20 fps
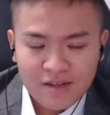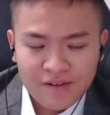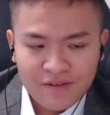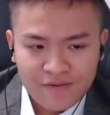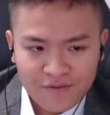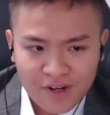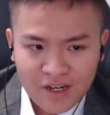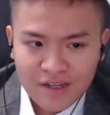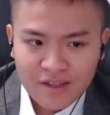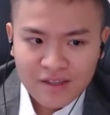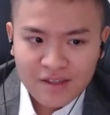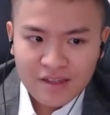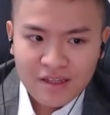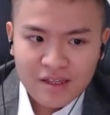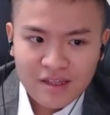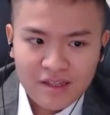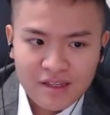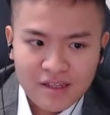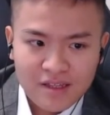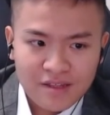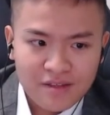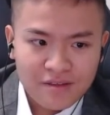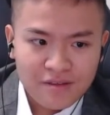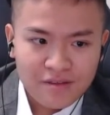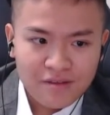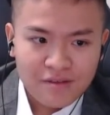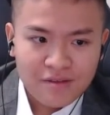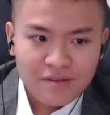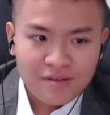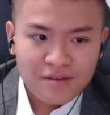Right.
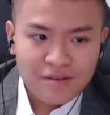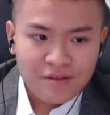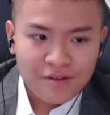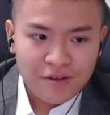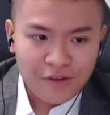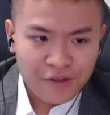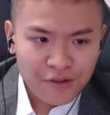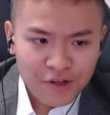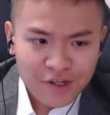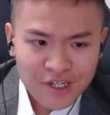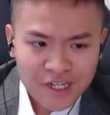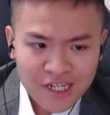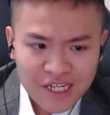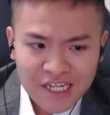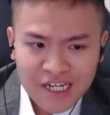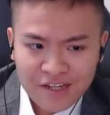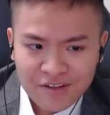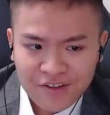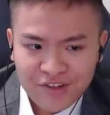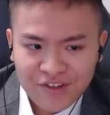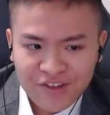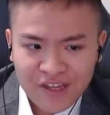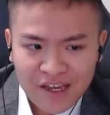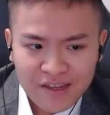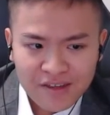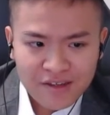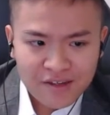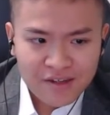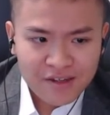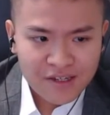The third key
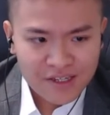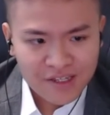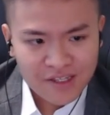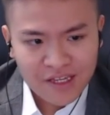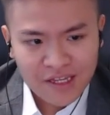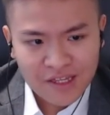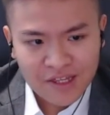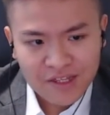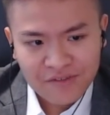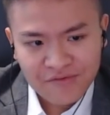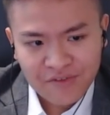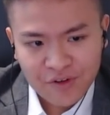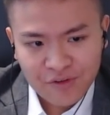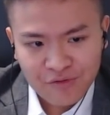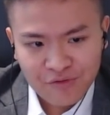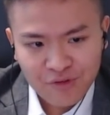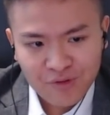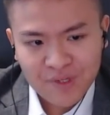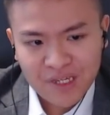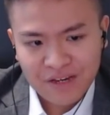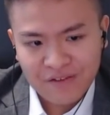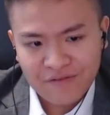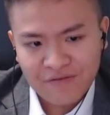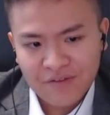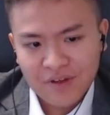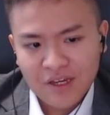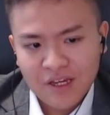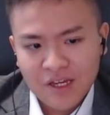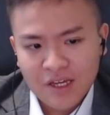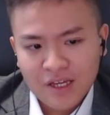understanding is that different groups have
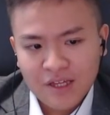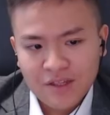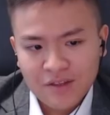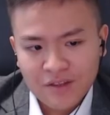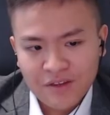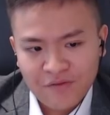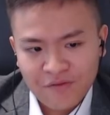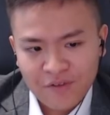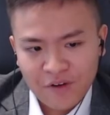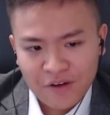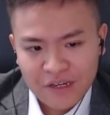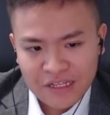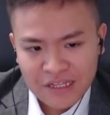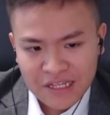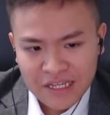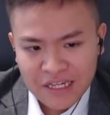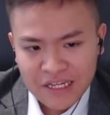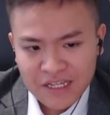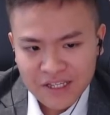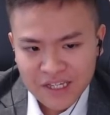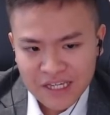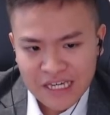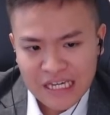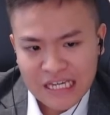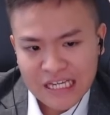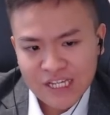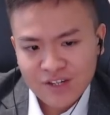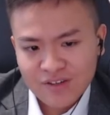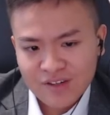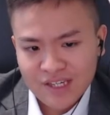differing needs,
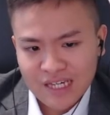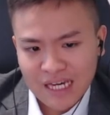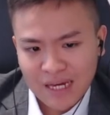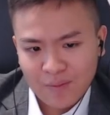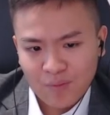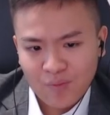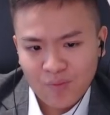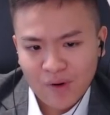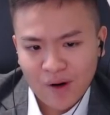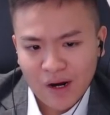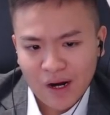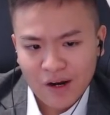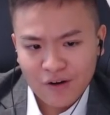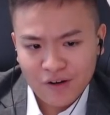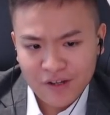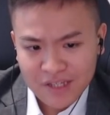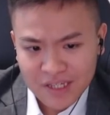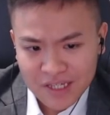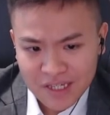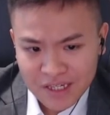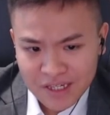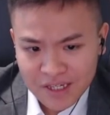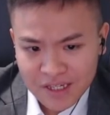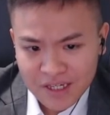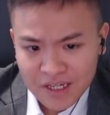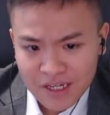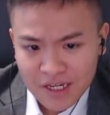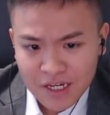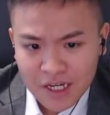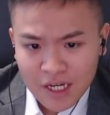interests, and priorities,
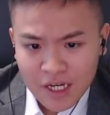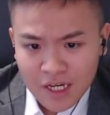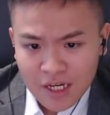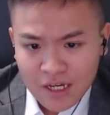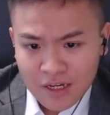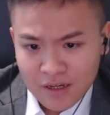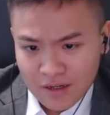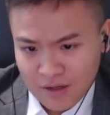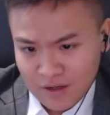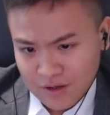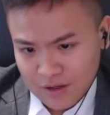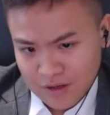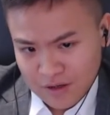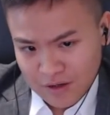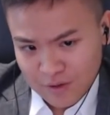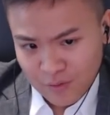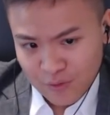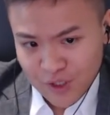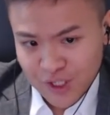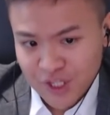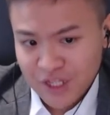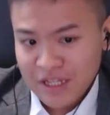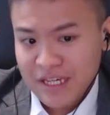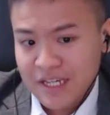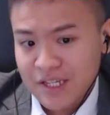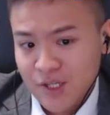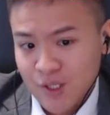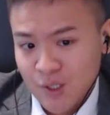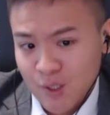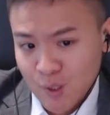which
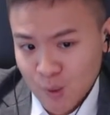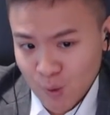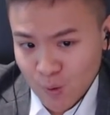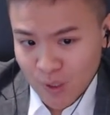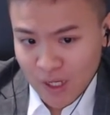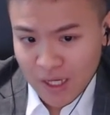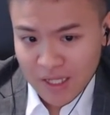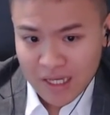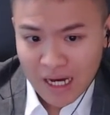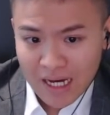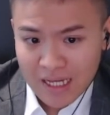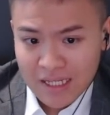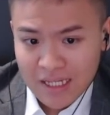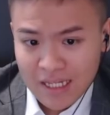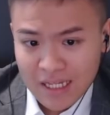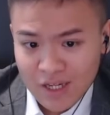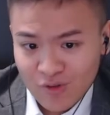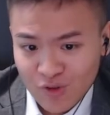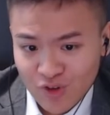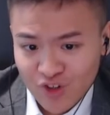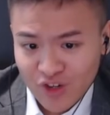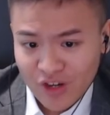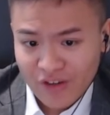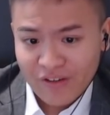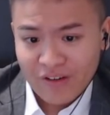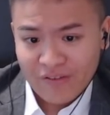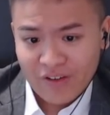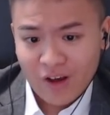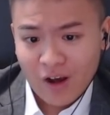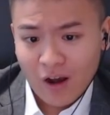leads to an unequal sharing
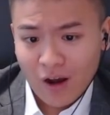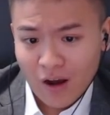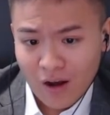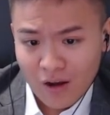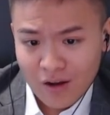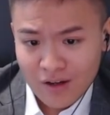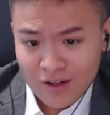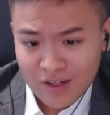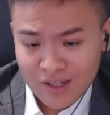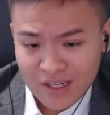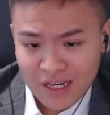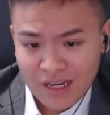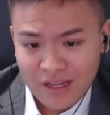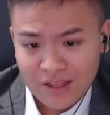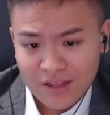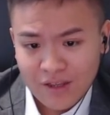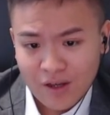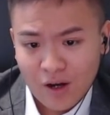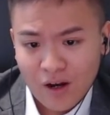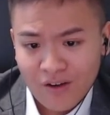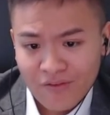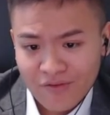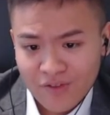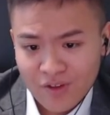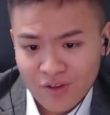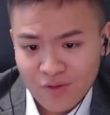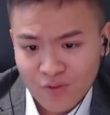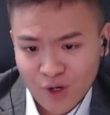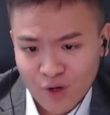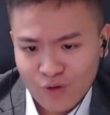of costs and
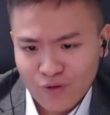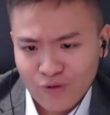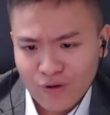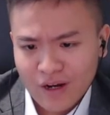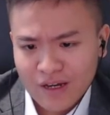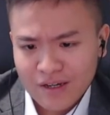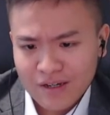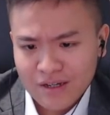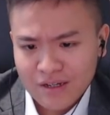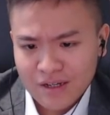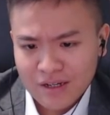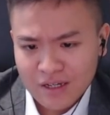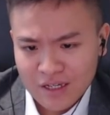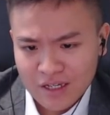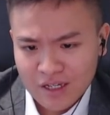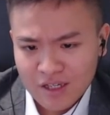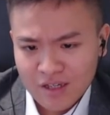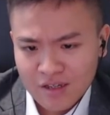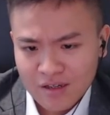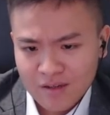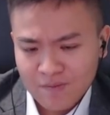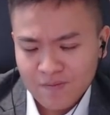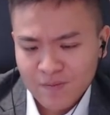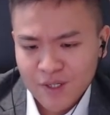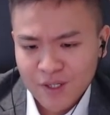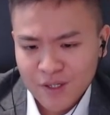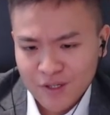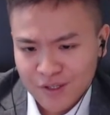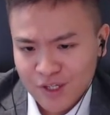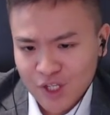often requiring
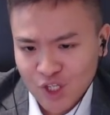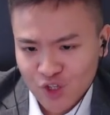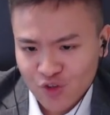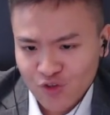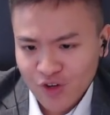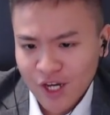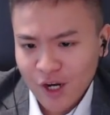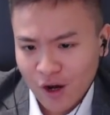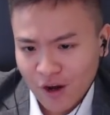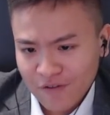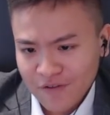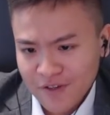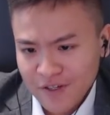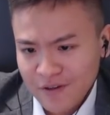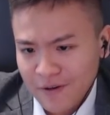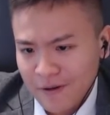certain trade-offs.